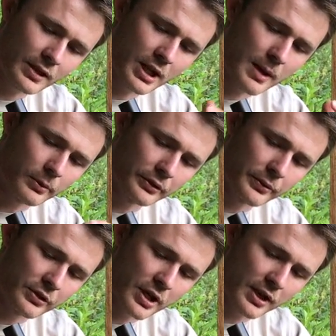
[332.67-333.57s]
You're able
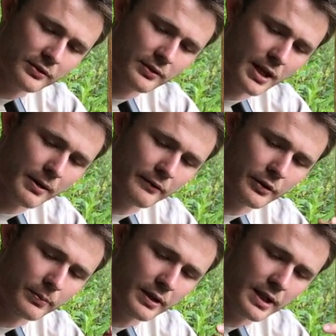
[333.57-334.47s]
to adjust however
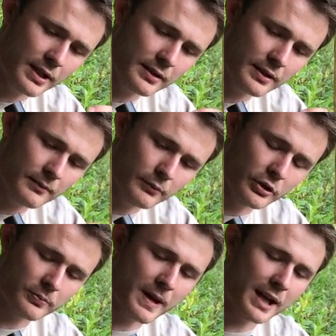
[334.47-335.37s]
you please.
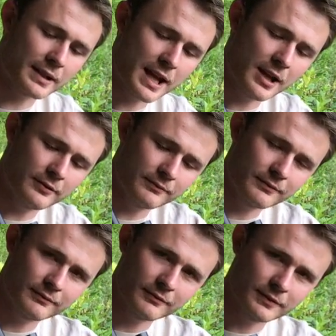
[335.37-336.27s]
Push back down,
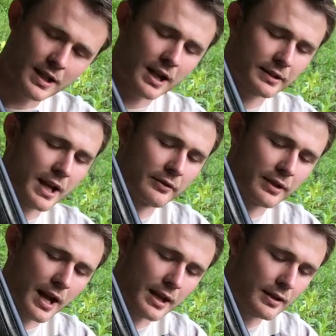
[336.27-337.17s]
lock down
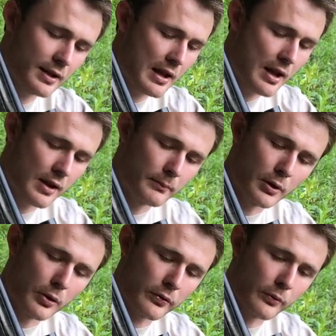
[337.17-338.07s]
tight.
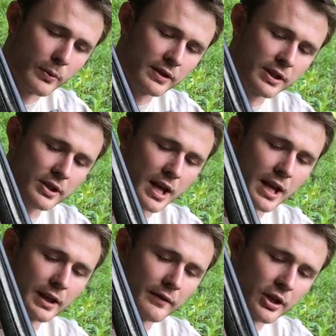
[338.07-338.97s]
Both the windage and
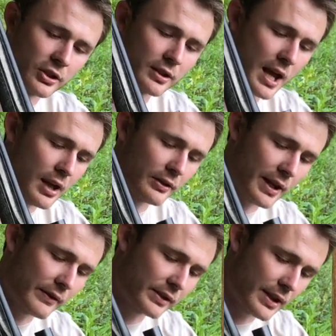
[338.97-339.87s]
elevation dials
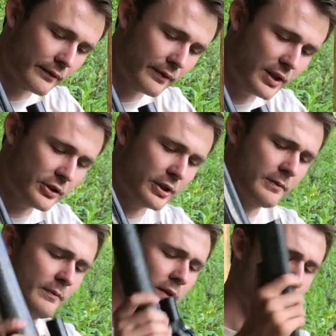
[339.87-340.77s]
have the same feature.
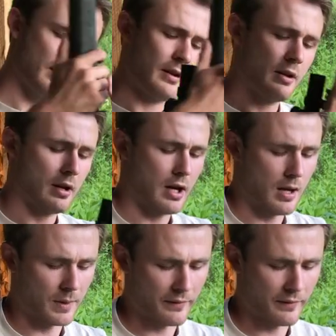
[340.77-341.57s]
You